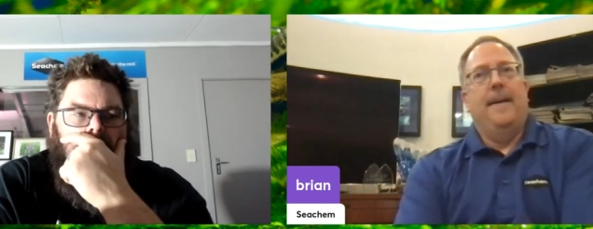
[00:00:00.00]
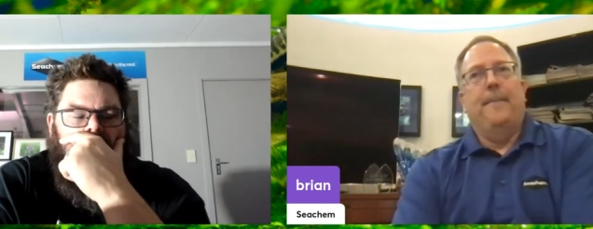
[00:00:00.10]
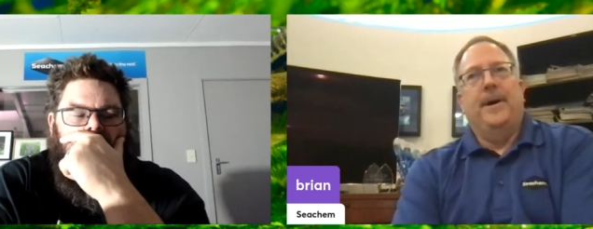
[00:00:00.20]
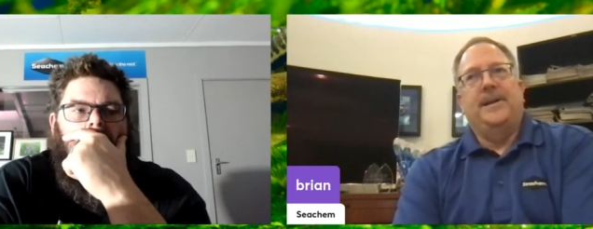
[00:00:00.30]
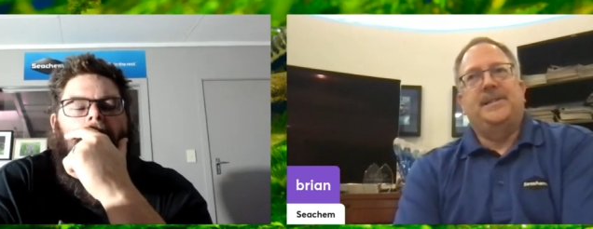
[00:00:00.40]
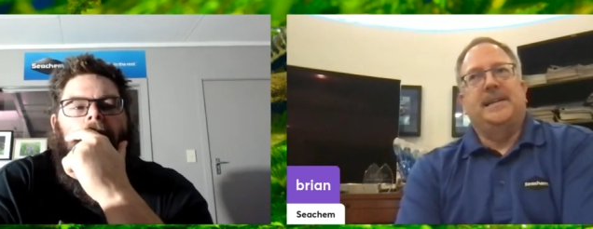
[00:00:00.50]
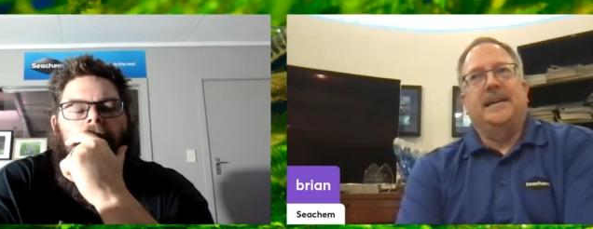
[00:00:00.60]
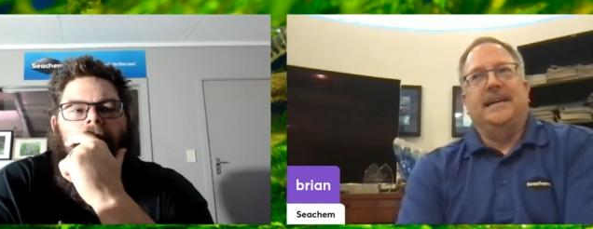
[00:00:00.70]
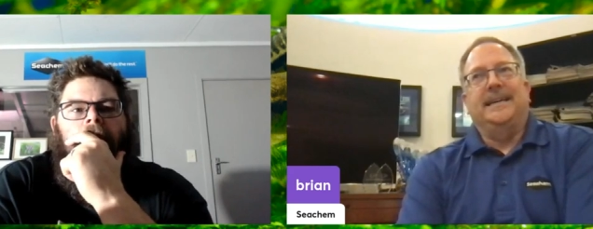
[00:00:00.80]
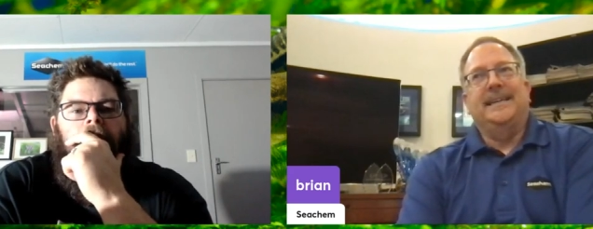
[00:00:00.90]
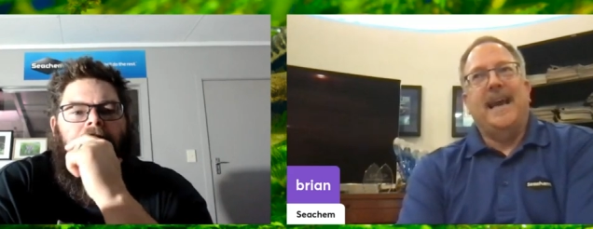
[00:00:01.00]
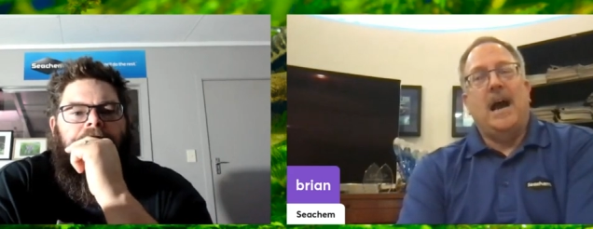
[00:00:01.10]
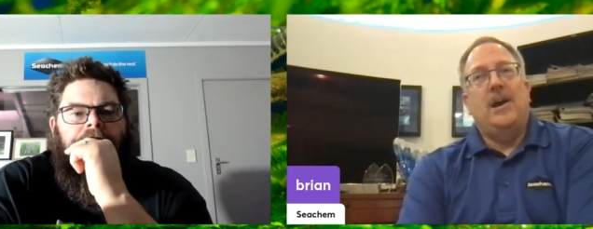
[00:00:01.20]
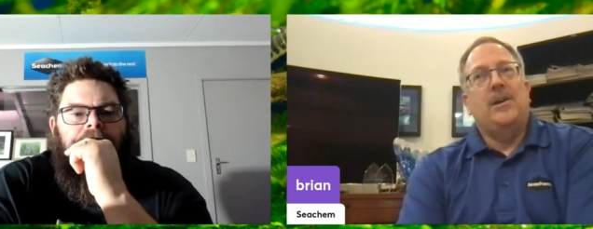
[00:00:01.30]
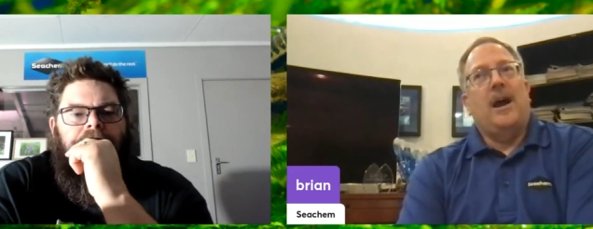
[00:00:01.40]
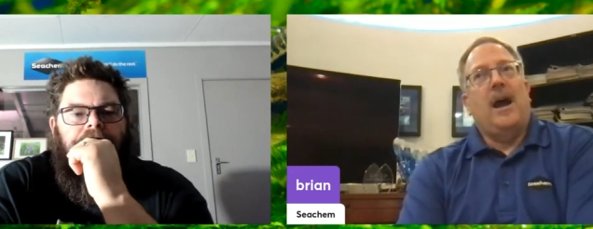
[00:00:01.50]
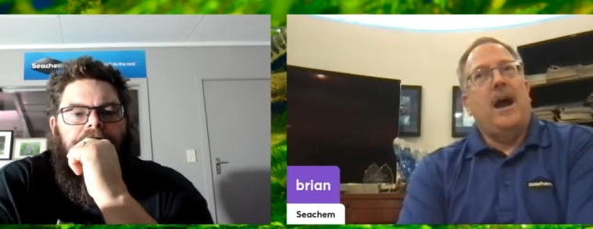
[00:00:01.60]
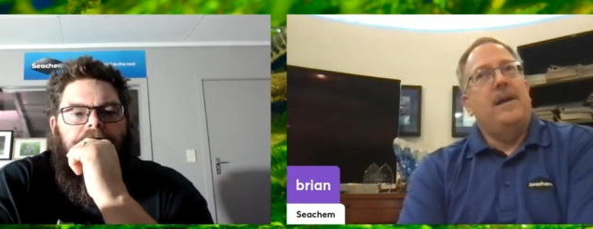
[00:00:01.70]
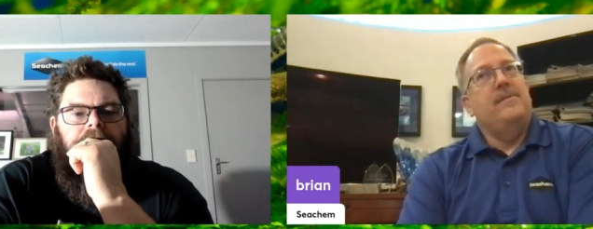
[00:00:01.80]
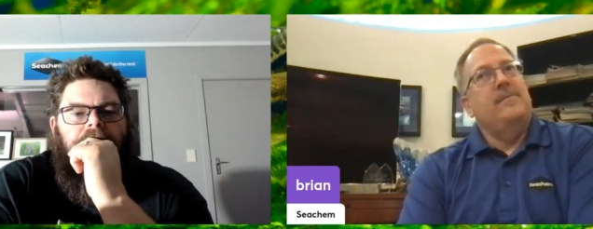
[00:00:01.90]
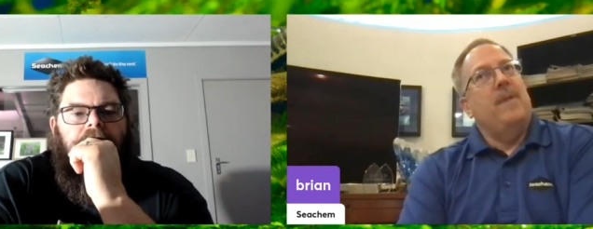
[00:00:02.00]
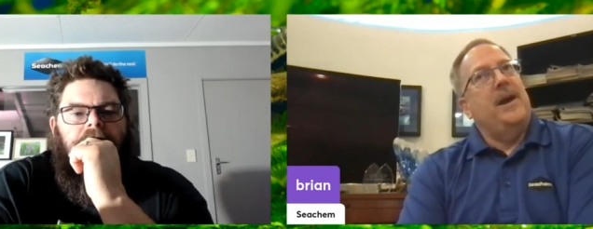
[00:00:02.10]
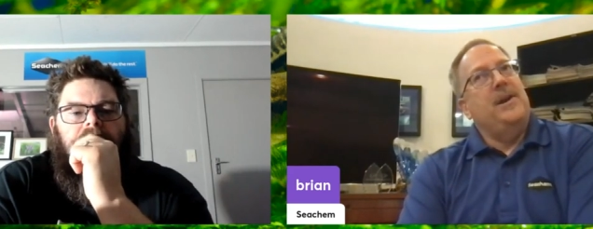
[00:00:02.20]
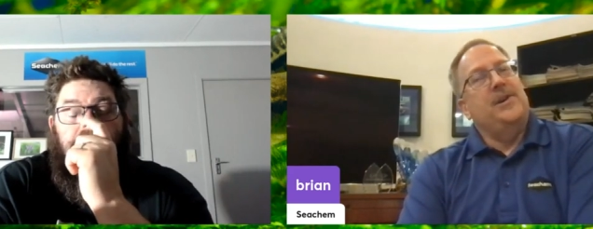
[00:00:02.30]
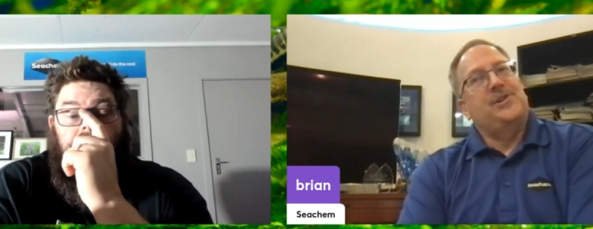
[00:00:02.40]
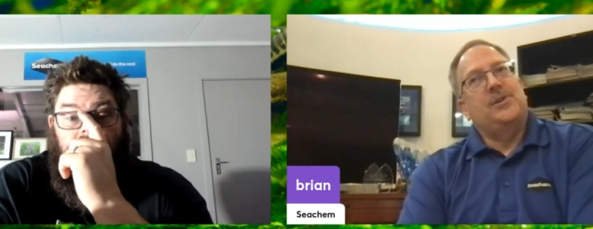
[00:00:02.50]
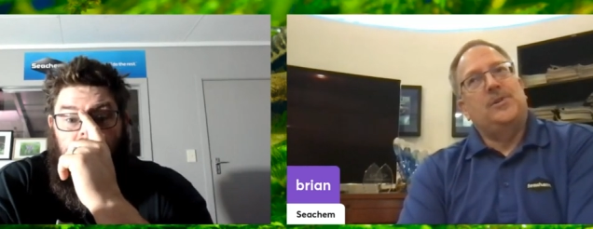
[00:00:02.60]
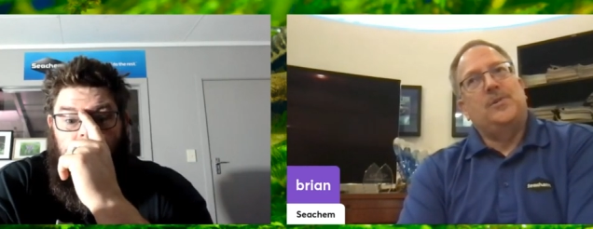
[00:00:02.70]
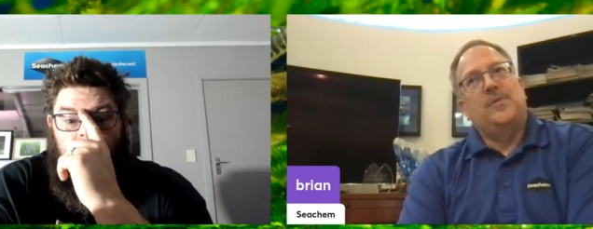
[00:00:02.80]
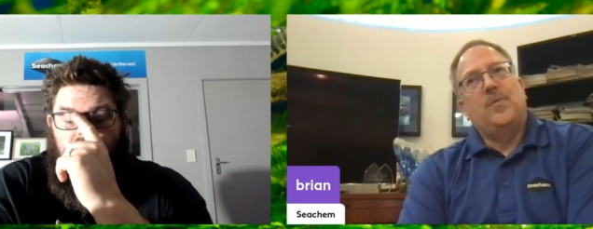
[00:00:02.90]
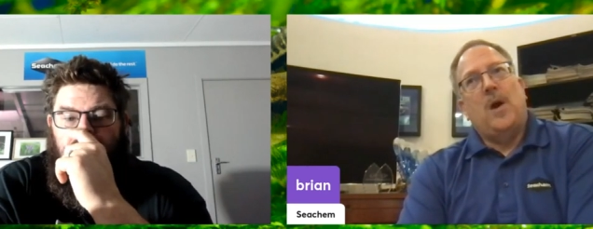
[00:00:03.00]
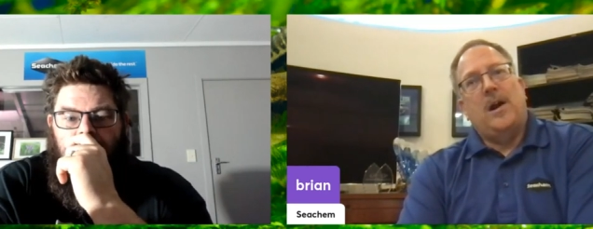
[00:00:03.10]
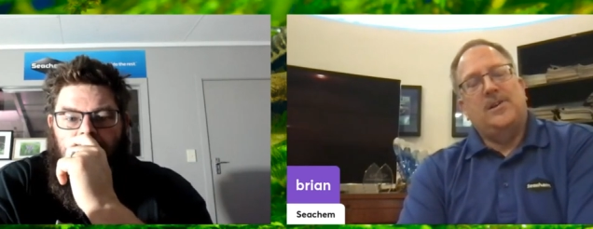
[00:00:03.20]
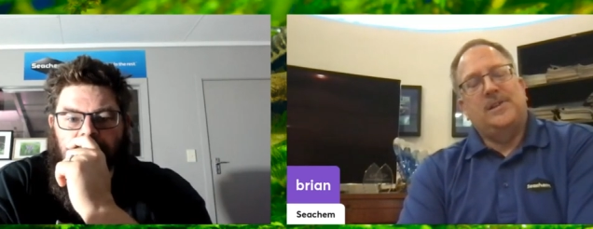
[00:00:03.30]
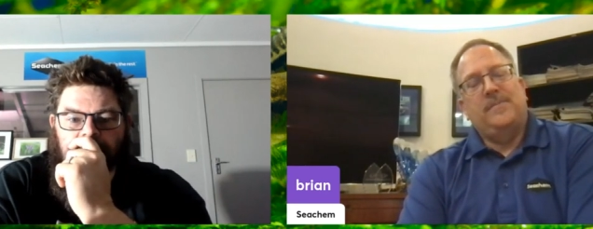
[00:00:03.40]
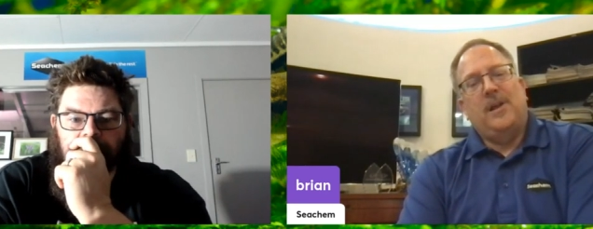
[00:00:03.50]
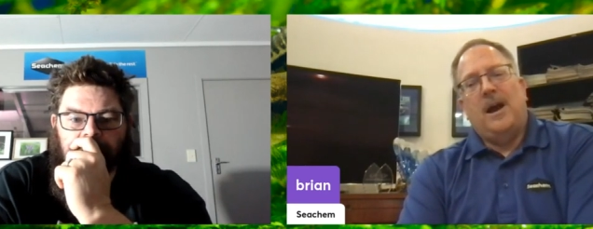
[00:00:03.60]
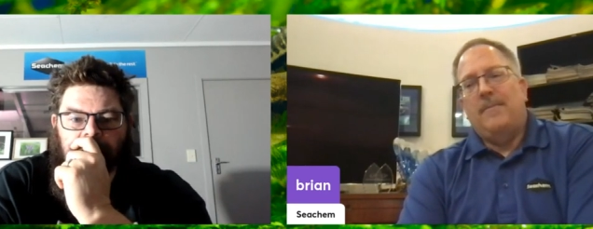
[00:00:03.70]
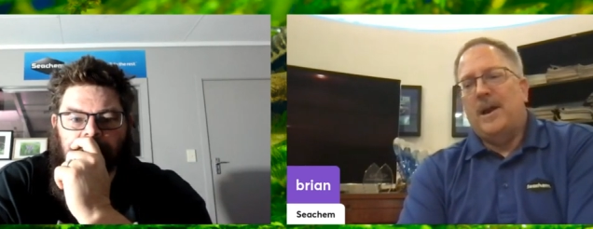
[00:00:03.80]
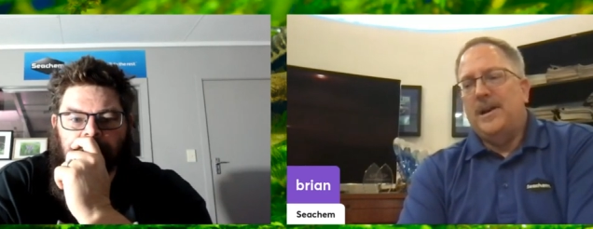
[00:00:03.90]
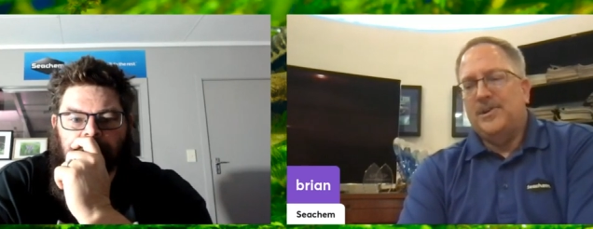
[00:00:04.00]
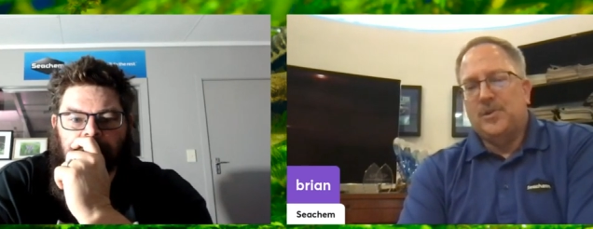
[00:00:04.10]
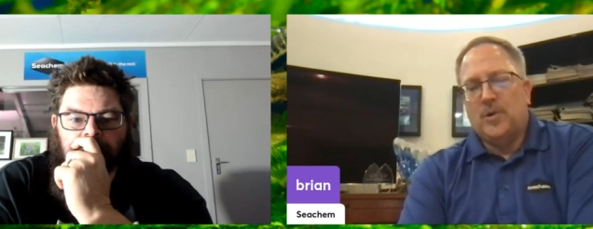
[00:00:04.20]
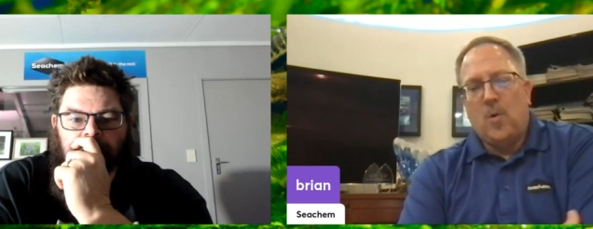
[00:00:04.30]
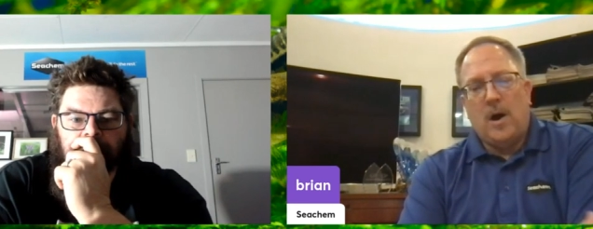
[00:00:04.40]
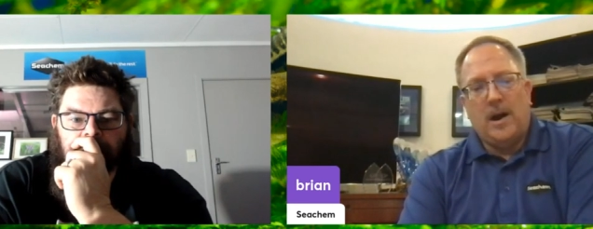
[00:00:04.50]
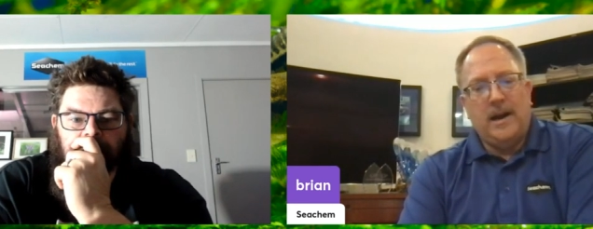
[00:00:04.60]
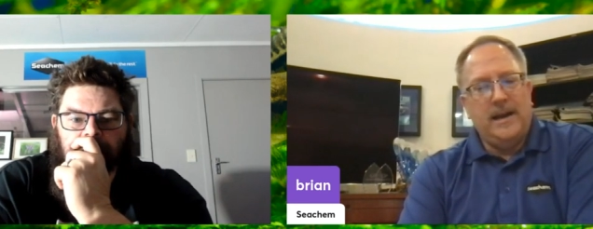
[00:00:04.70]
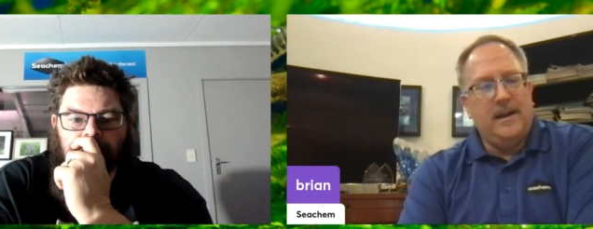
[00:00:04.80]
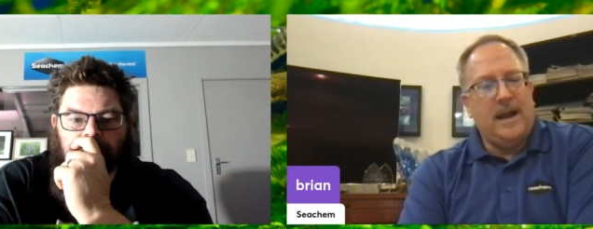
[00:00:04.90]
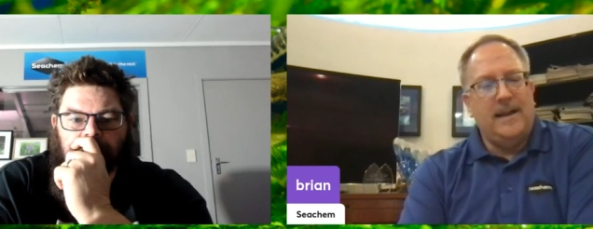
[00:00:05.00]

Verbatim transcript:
Speaker 1: But uh, yeah, I my initial water supply, my initial quantity, I